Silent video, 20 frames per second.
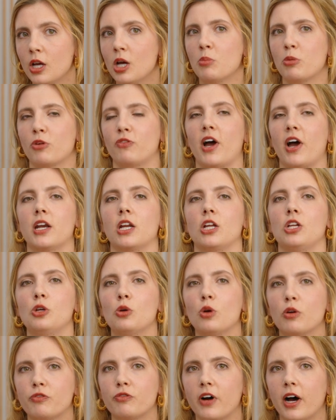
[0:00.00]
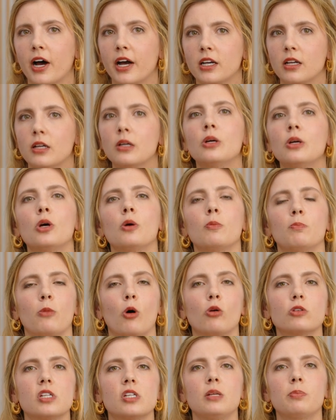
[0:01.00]
provide a unified,
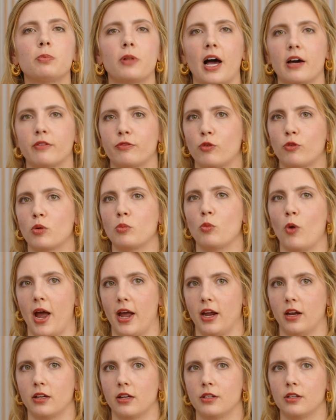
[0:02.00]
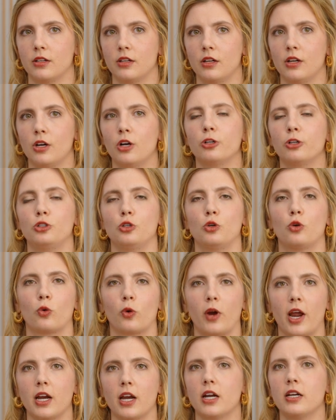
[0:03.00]
multi-platform way to
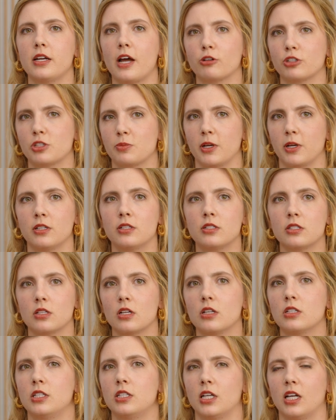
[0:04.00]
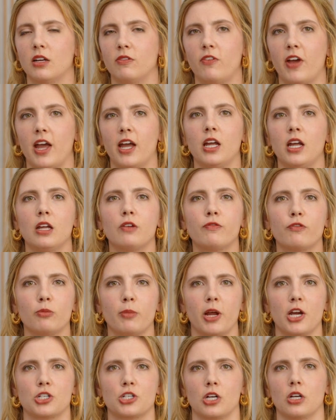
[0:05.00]
create announcements to convey
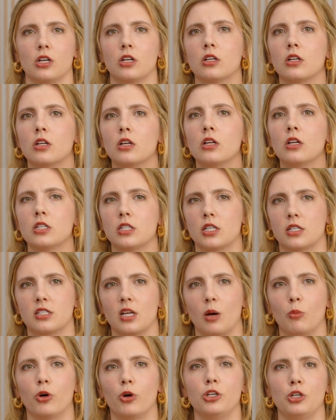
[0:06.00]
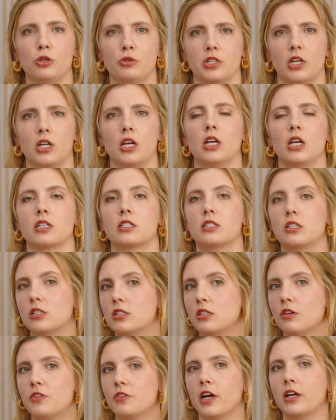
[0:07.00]
information to someone using an
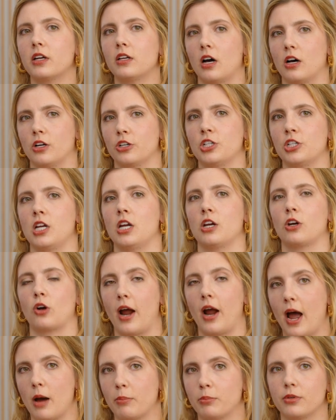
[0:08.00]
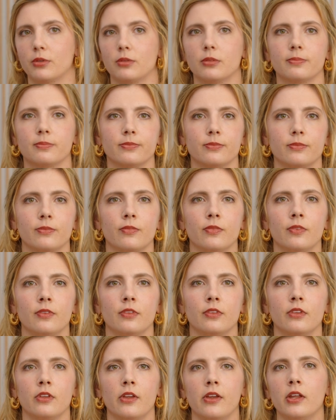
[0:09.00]
assistive technology in your app.
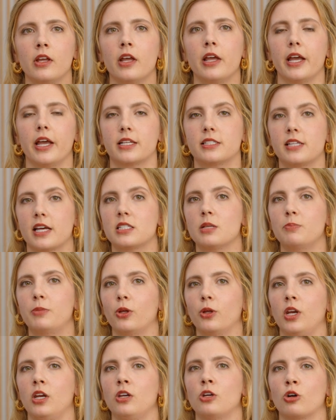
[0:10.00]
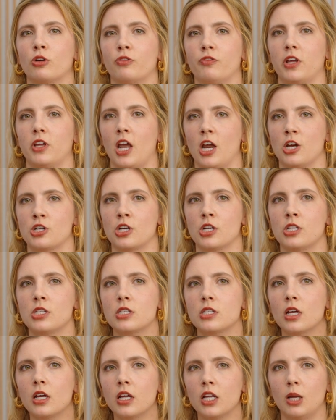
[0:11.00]
Accessibility
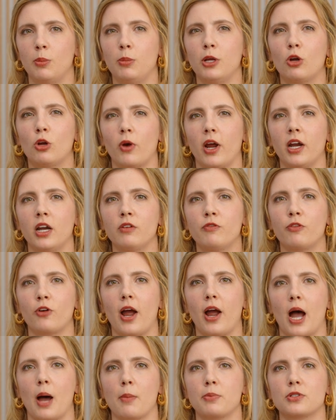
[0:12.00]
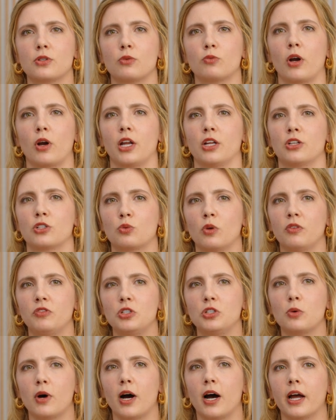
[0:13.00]
notifications can be created for apps running
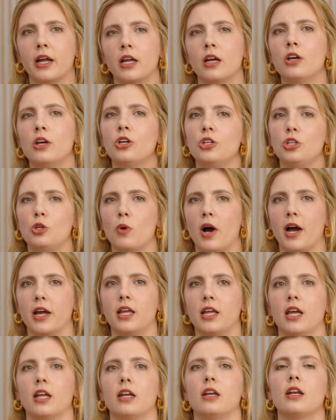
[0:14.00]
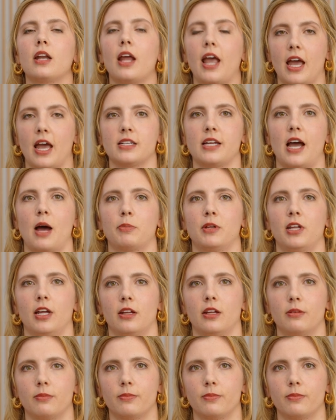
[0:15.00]
SwiftUI, UIKit, and AppKit.